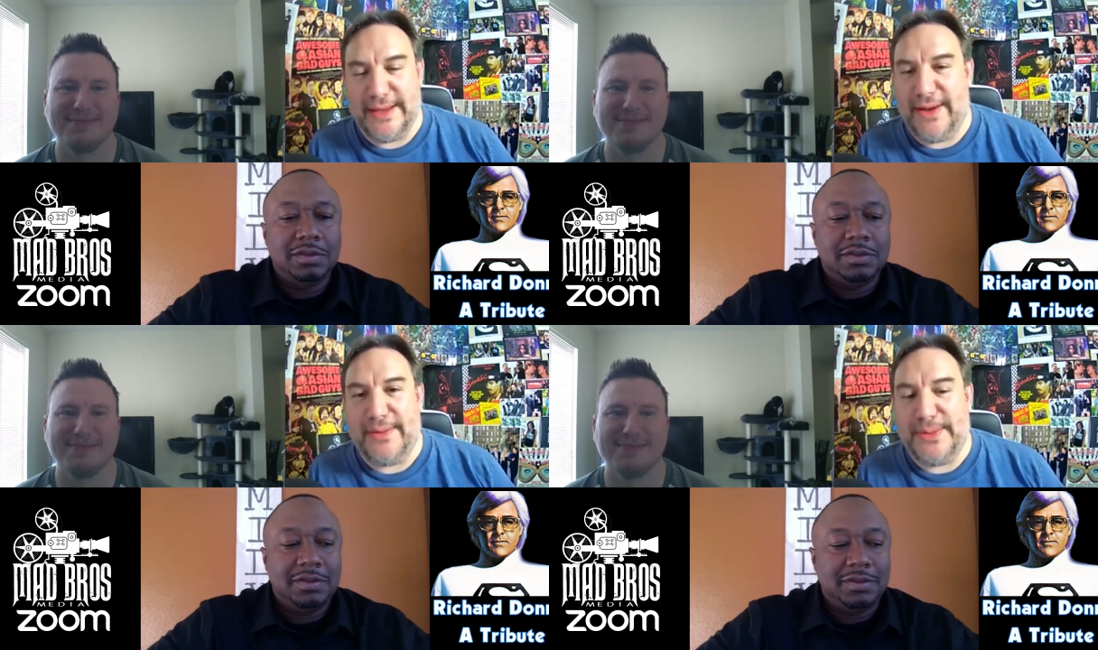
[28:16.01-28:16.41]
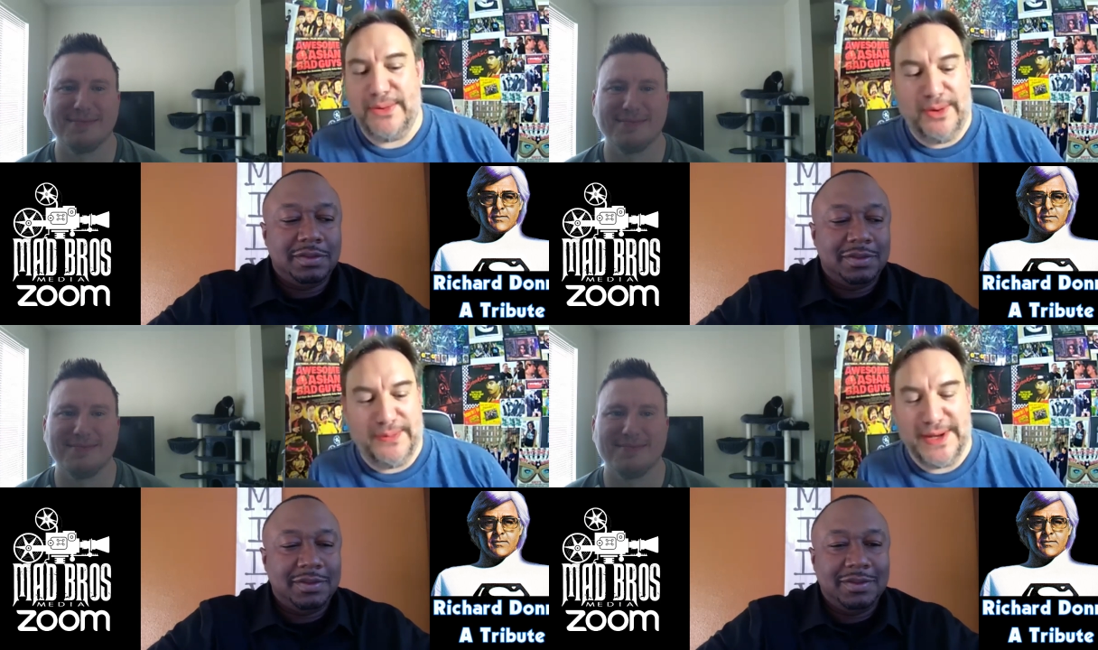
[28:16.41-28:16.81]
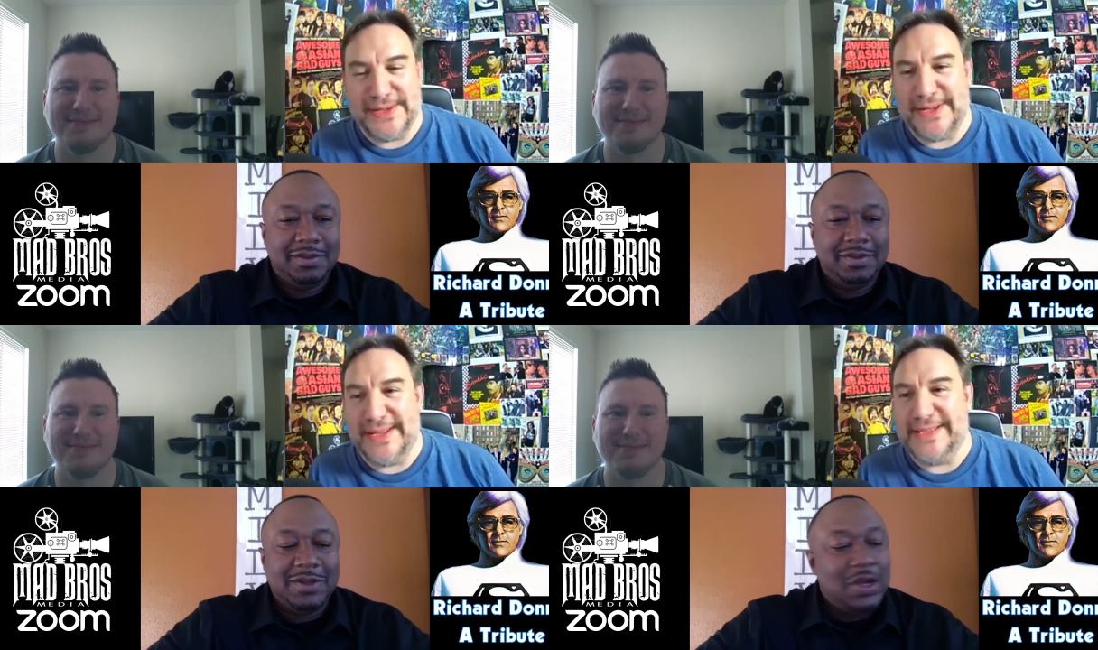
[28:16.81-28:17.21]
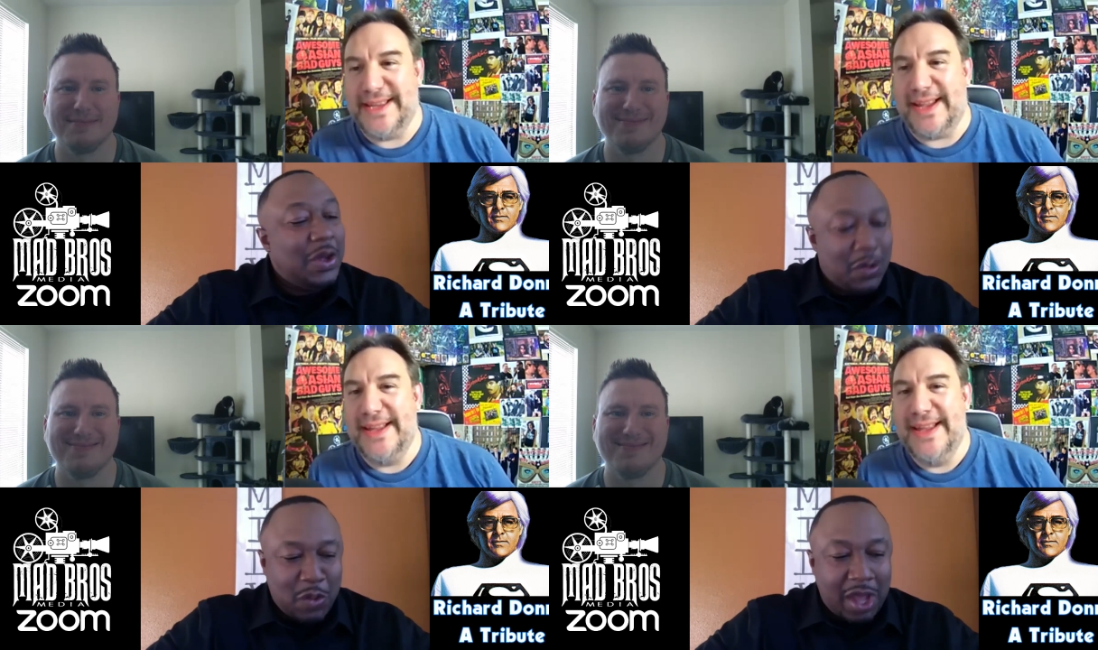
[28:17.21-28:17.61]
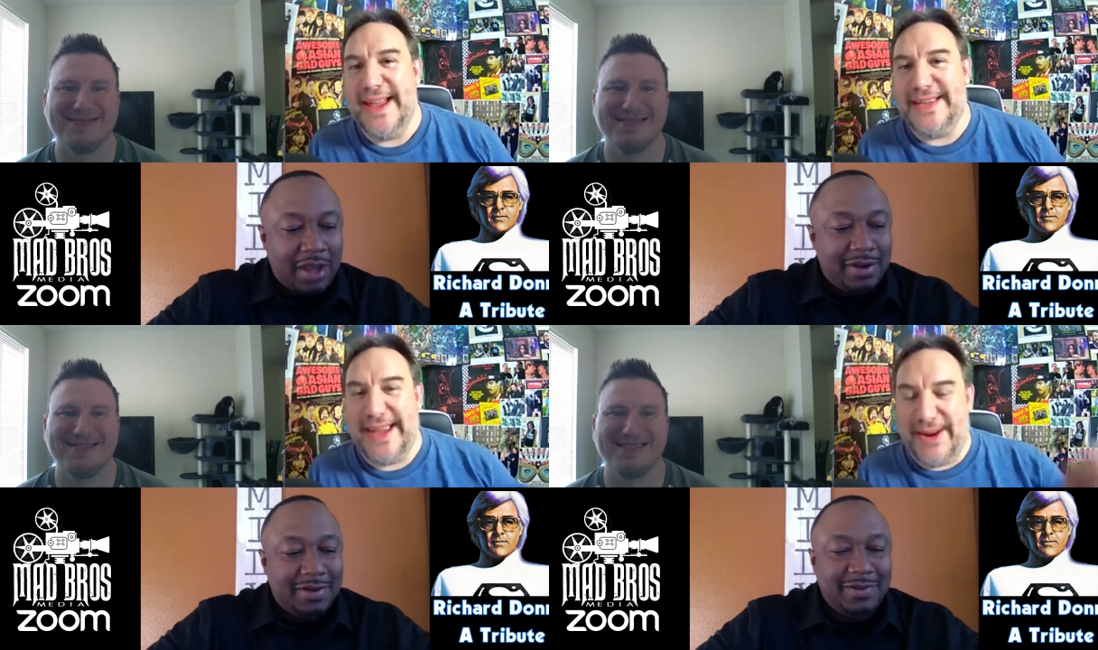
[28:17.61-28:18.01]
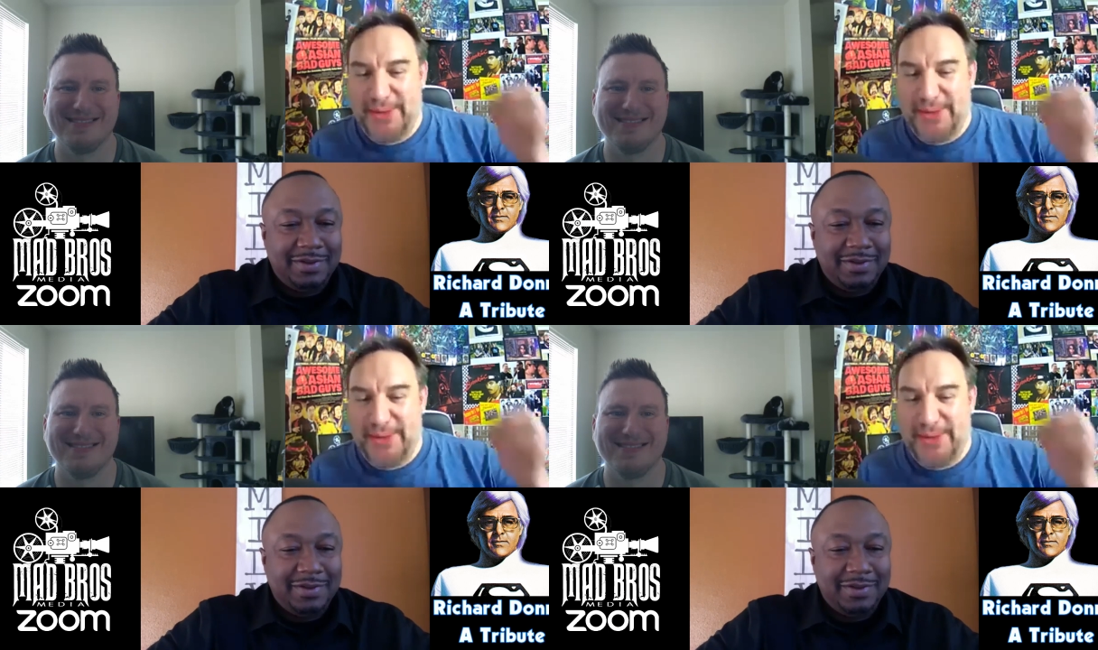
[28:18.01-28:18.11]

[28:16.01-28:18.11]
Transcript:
Speaker 1: oh, I'm too old for this shit. It's like his hair
Speaker 2: would